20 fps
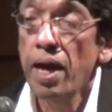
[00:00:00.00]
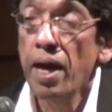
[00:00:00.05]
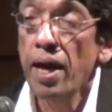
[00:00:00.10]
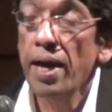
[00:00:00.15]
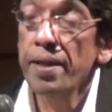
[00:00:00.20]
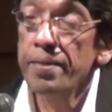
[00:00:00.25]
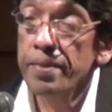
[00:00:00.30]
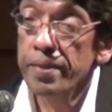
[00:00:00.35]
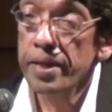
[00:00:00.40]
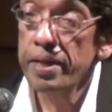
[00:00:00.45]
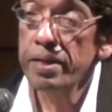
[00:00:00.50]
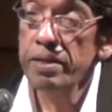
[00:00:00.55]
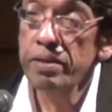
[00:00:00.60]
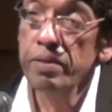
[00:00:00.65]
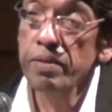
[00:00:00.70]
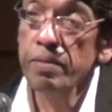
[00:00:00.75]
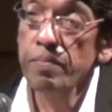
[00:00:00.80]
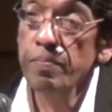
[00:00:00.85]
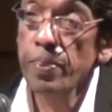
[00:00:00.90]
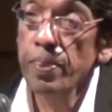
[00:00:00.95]
And
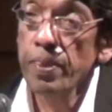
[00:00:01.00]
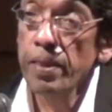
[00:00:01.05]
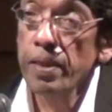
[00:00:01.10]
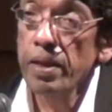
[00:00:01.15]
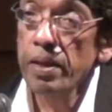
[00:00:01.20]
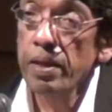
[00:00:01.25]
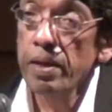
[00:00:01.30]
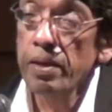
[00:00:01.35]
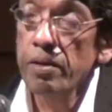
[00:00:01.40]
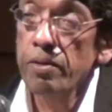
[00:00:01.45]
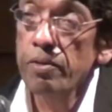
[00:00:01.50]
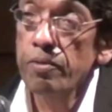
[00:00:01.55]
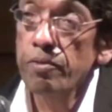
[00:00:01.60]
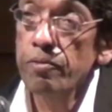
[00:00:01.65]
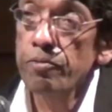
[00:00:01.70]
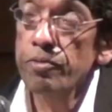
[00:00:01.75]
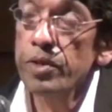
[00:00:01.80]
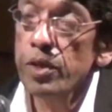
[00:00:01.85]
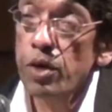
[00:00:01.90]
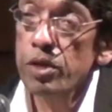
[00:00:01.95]
then
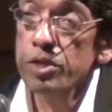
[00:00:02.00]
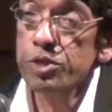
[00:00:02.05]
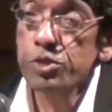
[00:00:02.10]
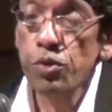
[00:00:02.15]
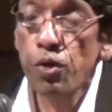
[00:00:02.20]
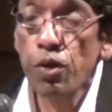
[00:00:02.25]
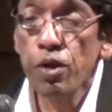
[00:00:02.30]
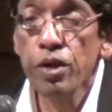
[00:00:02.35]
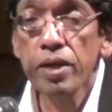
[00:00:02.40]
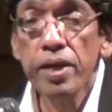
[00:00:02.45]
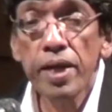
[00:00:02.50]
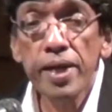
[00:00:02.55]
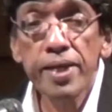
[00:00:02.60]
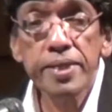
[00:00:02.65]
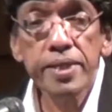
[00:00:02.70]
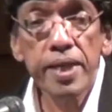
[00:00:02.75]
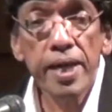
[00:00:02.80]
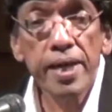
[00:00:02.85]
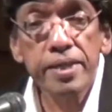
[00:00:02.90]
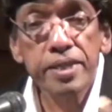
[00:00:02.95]
we also
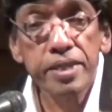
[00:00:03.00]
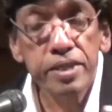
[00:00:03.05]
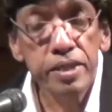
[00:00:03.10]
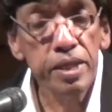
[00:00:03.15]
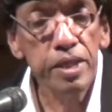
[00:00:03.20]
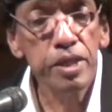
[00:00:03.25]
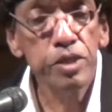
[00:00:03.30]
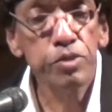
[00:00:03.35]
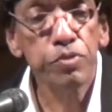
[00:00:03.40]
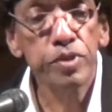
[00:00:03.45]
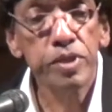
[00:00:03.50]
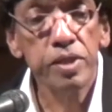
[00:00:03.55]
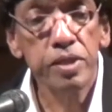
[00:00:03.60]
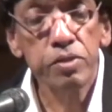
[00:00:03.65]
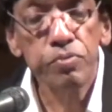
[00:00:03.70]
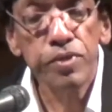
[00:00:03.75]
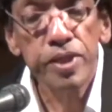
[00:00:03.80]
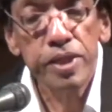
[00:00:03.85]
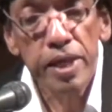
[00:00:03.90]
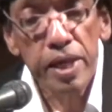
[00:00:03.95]
organize exchange visits.
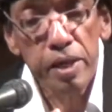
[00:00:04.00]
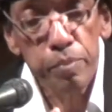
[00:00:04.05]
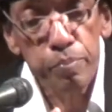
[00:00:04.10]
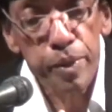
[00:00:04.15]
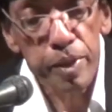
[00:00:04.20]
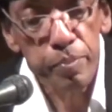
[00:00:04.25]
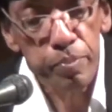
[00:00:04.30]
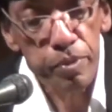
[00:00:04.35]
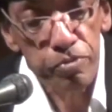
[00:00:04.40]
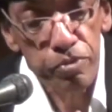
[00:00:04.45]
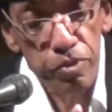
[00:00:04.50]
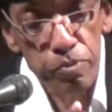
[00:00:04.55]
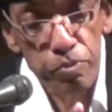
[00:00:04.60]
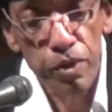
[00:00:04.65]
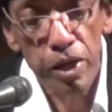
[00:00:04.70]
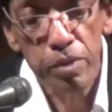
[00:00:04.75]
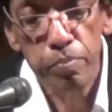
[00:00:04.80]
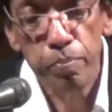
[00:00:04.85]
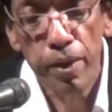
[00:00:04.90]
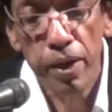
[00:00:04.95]
We take people from
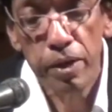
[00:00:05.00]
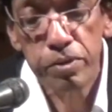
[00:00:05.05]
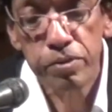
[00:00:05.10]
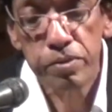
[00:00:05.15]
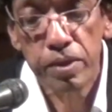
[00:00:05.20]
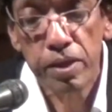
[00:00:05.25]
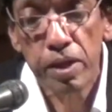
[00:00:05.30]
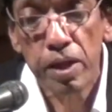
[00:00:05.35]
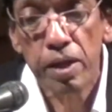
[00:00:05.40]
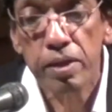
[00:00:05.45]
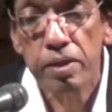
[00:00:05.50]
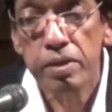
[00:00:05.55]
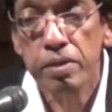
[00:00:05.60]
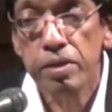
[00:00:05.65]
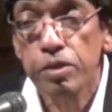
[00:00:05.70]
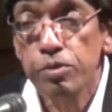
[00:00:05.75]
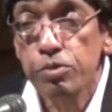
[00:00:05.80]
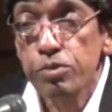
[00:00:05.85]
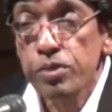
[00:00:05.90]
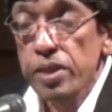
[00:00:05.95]
one part of the country
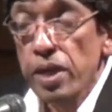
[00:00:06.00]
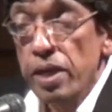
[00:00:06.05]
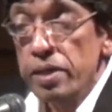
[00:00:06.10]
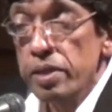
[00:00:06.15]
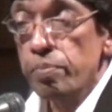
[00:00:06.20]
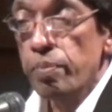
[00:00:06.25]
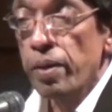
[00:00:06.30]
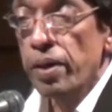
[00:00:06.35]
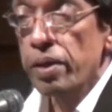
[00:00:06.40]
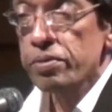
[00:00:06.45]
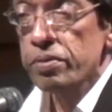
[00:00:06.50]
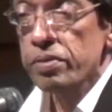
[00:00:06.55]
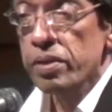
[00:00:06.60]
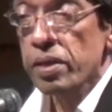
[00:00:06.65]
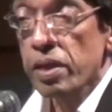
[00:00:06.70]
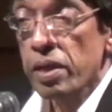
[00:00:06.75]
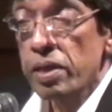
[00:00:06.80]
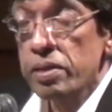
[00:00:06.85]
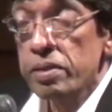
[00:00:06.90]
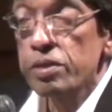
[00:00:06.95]
to the other part of the
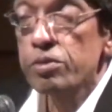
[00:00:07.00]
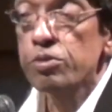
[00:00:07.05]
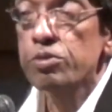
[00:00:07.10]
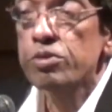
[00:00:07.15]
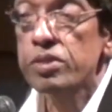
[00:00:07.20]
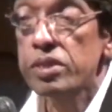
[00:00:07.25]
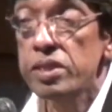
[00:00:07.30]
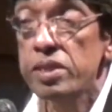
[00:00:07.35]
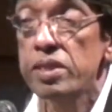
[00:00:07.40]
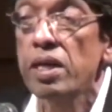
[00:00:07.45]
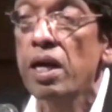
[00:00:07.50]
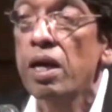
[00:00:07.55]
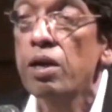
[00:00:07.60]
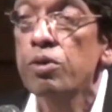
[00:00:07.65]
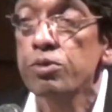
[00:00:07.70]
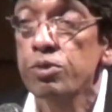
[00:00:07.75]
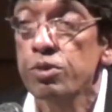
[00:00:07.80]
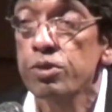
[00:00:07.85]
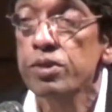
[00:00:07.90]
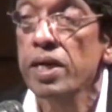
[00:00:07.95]
country to see
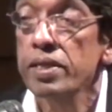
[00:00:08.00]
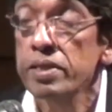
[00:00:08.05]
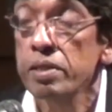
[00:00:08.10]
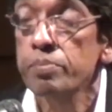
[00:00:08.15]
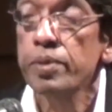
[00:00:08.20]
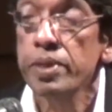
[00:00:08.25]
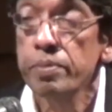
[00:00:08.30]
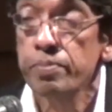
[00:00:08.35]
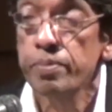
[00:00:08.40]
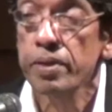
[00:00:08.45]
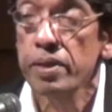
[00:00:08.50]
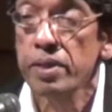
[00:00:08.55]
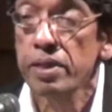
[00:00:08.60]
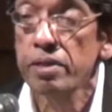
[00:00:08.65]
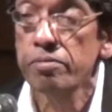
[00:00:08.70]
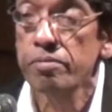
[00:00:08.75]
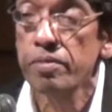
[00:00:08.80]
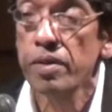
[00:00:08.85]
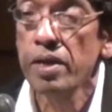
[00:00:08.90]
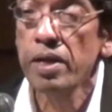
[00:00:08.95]
how those other people
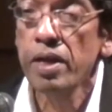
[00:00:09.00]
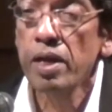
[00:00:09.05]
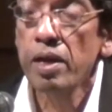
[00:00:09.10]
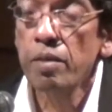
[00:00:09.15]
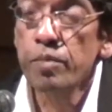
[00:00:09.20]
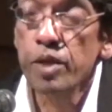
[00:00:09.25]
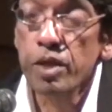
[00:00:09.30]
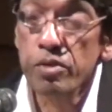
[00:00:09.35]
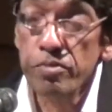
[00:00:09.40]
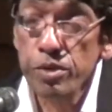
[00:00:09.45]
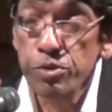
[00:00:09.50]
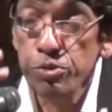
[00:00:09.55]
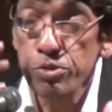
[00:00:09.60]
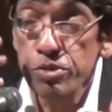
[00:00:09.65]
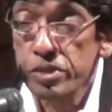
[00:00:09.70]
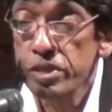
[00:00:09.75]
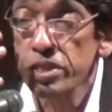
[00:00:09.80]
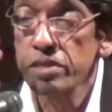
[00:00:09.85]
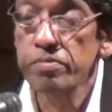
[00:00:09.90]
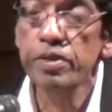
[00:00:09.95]
live. Because when you
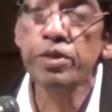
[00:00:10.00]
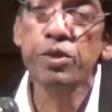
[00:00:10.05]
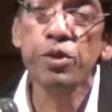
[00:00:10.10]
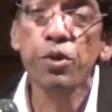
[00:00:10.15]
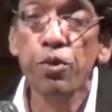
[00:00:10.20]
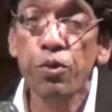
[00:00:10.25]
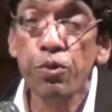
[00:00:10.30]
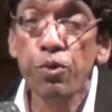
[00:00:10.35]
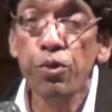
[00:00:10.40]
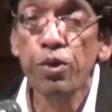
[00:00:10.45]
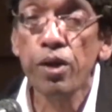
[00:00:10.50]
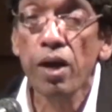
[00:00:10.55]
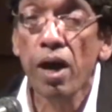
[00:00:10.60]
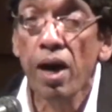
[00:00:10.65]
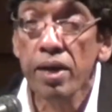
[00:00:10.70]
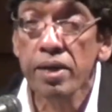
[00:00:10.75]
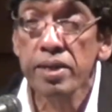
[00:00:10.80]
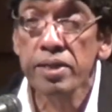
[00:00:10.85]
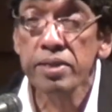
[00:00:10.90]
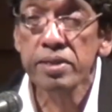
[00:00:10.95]
see with your own
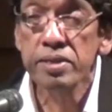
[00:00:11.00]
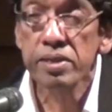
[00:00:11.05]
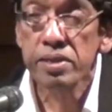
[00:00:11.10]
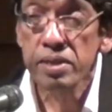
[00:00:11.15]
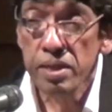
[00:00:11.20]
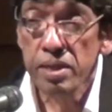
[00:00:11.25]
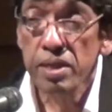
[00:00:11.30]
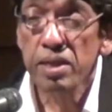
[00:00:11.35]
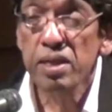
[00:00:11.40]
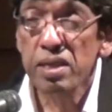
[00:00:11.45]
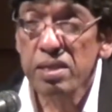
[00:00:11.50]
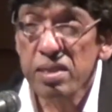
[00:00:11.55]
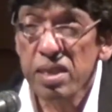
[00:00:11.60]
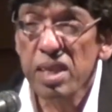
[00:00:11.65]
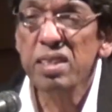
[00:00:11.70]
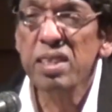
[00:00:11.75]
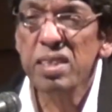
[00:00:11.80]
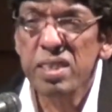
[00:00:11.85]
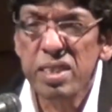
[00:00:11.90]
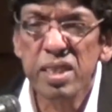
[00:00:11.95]
eyes,
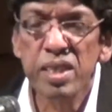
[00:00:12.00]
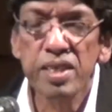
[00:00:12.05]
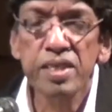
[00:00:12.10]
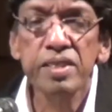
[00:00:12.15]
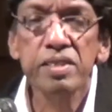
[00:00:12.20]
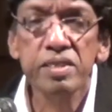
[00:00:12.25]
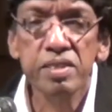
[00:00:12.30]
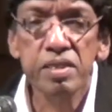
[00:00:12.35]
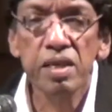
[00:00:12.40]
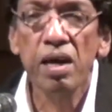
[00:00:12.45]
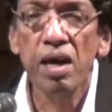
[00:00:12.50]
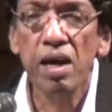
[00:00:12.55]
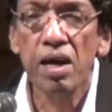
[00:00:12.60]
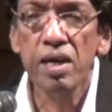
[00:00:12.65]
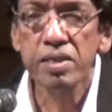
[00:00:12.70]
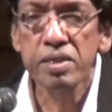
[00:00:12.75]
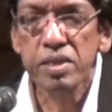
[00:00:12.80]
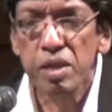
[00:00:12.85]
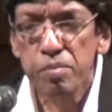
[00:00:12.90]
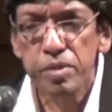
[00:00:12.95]
then it changes the
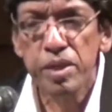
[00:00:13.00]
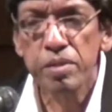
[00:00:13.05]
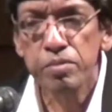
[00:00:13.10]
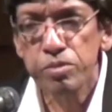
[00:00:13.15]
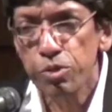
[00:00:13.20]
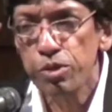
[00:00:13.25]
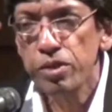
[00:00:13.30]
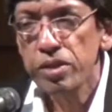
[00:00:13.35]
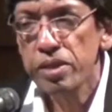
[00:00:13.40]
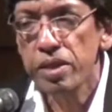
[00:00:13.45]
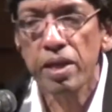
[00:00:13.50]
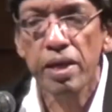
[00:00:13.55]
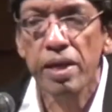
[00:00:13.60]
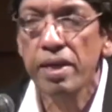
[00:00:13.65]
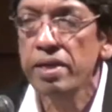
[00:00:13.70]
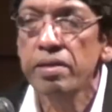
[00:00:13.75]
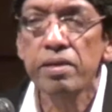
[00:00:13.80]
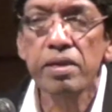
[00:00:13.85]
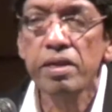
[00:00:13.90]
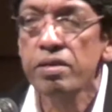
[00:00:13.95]
heart. Sometimes only the
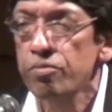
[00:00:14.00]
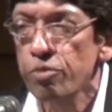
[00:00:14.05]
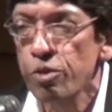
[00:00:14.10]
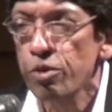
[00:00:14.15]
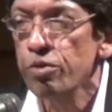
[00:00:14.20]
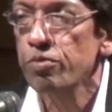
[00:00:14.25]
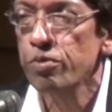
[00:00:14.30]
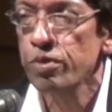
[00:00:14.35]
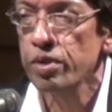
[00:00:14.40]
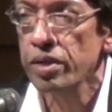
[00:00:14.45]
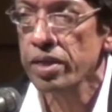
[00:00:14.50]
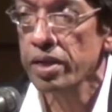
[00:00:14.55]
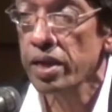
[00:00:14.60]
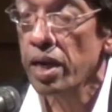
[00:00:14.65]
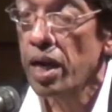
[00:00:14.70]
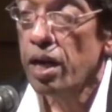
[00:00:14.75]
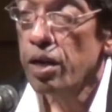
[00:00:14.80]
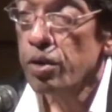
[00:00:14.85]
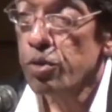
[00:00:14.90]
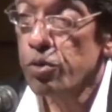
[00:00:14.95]
head, it won't work.
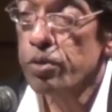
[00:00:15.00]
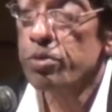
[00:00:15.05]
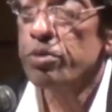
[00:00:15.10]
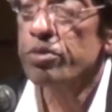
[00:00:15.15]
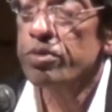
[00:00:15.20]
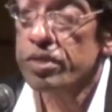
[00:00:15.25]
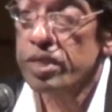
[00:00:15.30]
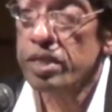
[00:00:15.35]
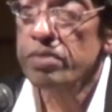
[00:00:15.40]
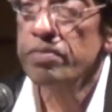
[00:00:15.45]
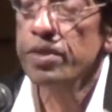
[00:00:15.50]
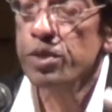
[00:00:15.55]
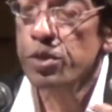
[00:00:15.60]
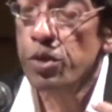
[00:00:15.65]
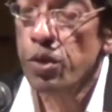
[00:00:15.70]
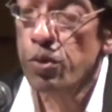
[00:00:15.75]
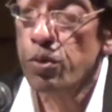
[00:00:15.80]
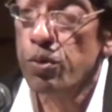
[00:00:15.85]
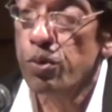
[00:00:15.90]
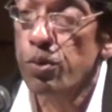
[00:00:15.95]
You have to see with
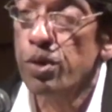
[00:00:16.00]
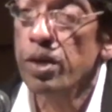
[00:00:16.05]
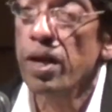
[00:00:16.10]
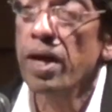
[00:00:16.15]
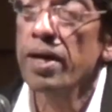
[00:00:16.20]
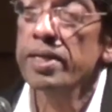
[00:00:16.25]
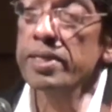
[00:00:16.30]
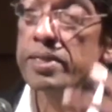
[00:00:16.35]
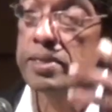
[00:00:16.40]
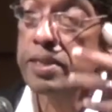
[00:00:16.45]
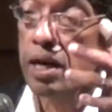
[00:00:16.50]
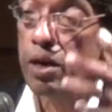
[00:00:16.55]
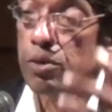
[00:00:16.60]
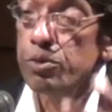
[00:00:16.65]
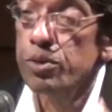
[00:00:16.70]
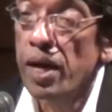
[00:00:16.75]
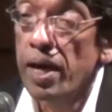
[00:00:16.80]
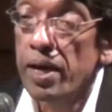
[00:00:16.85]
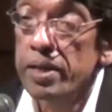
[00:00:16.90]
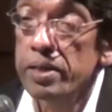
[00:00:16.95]
your own eyes how
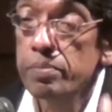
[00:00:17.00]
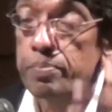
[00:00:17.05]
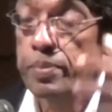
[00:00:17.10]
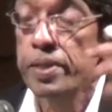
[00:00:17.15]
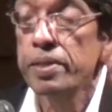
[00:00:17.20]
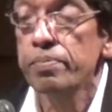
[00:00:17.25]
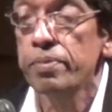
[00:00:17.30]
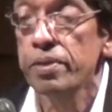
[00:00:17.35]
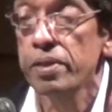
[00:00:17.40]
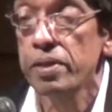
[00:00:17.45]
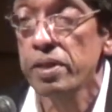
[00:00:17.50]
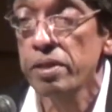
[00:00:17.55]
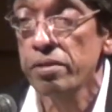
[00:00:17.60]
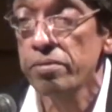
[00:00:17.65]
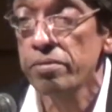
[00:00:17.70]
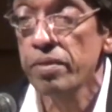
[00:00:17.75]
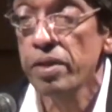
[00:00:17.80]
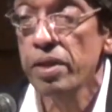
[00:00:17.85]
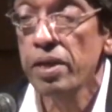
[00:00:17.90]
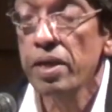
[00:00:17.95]
the other people
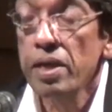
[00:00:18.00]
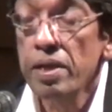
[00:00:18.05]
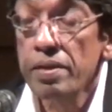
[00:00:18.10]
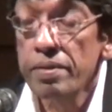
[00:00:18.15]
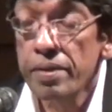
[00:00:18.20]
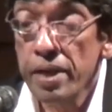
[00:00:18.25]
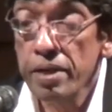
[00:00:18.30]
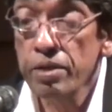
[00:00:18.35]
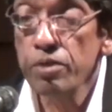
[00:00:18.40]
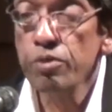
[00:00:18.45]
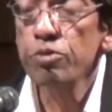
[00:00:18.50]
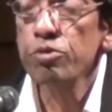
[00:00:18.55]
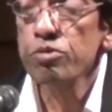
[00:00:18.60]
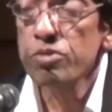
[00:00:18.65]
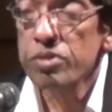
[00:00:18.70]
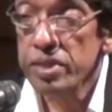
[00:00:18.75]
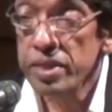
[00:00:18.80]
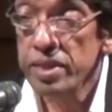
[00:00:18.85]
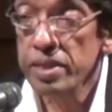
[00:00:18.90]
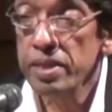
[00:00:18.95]
live. Then you
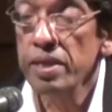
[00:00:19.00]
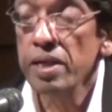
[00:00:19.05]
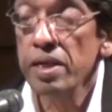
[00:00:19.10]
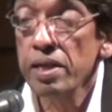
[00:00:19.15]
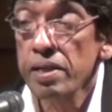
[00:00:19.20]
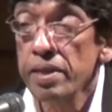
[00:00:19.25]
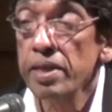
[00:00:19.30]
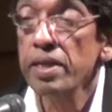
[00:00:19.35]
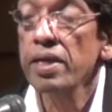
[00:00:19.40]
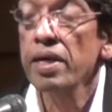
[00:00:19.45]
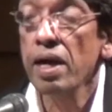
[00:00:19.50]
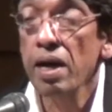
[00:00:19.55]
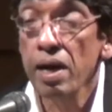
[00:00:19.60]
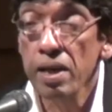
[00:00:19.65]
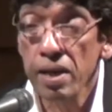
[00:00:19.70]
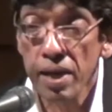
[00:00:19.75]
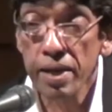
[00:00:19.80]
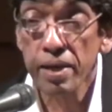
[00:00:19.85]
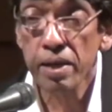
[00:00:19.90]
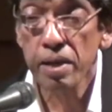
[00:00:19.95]
see they are
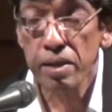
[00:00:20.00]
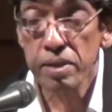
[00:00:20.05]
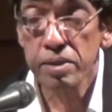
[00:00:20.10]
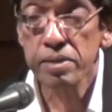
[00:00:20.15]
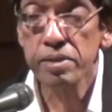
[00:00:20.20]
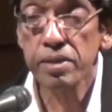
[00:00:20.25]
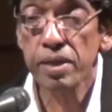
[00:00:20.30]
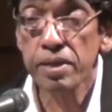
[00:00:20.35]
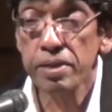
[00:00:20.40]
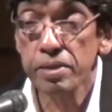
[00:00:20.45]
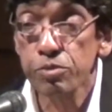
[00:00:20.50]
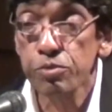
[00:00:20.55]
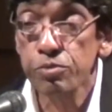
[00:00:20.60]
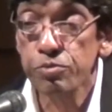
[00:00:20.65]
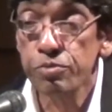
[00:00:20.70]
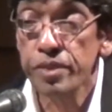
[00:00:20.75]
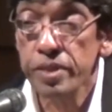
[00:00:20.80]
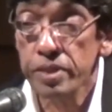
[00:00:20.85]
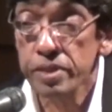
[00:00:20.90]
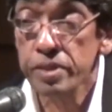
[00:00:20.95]
like us, and you
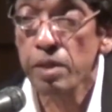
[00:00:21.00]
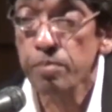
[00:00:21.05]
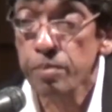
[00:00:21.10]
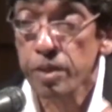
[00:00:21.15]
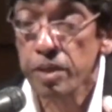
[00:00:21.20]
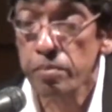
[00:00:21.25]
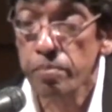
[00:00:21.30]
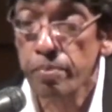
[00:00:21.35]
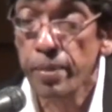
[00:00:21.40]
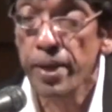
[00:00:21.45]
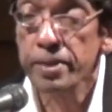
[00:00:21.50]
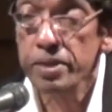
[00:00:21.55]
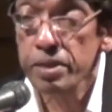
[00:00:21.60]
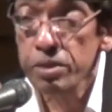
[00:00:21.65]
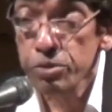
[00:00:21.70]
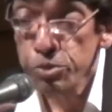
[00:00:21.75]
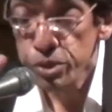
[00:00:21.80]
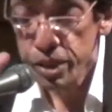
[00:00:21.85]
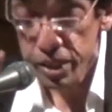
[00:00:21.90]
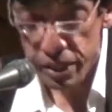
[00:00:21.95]
feel some compassion, you